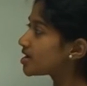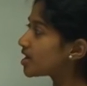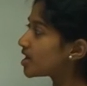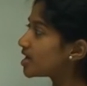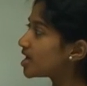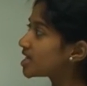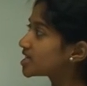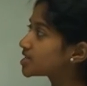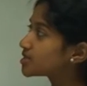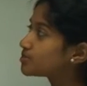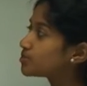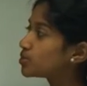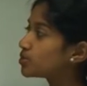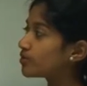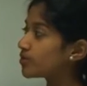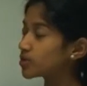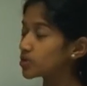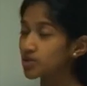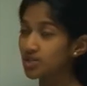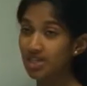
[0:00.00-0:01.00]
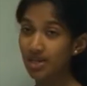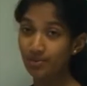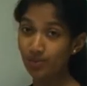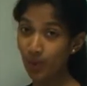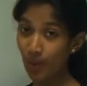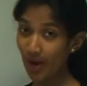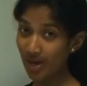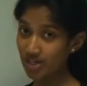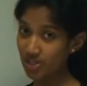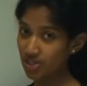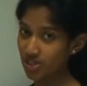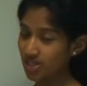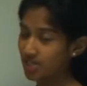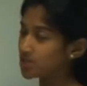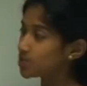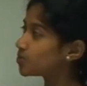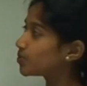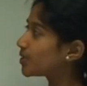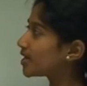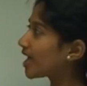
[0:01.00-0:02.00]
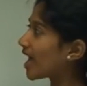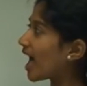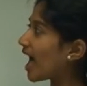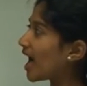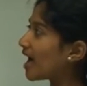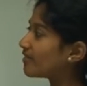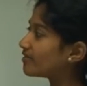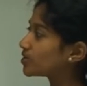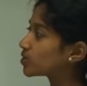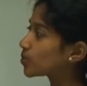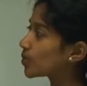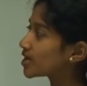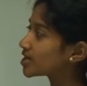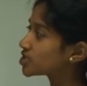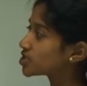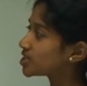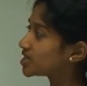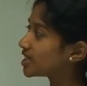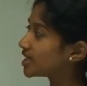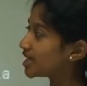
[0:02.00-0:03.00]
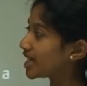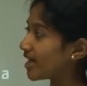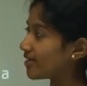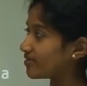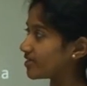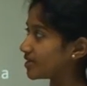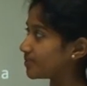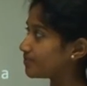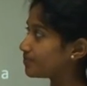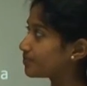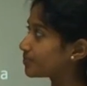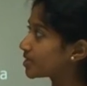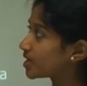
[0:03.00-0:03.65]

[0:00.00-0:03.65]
Now let's move on to some questions. We have question 11.